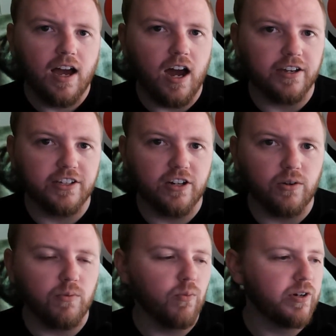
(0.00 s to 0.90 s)

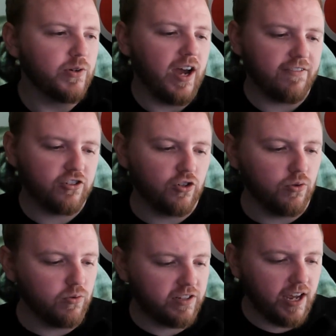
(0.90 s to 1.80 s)
When you have
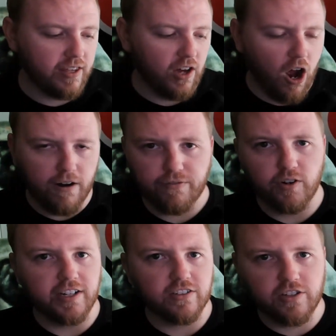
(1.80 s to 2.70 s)
to take the
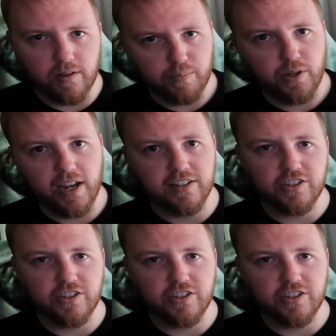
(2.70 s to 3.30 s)
offerings to the plates,